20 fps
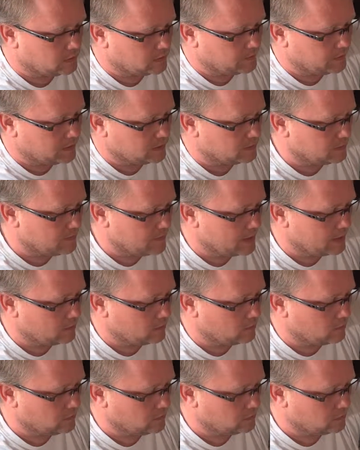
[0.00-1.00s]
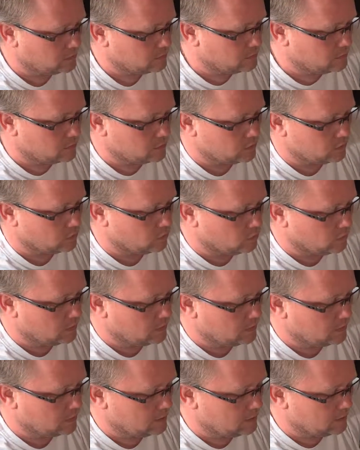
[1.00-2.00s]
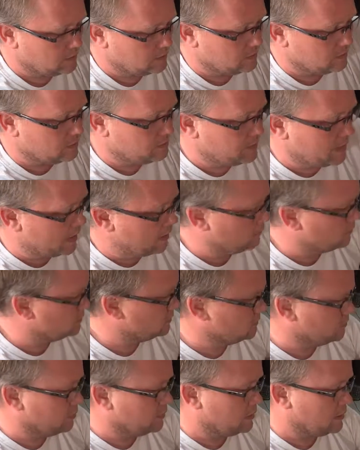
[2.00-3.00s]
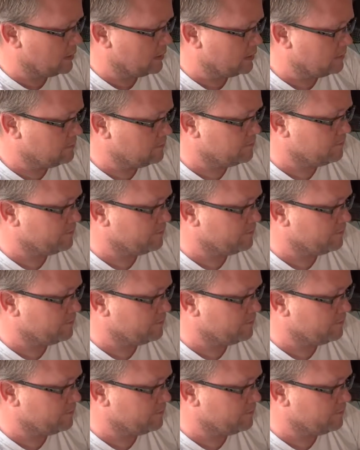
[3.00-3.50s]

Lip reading: this piece of metal to the power supply.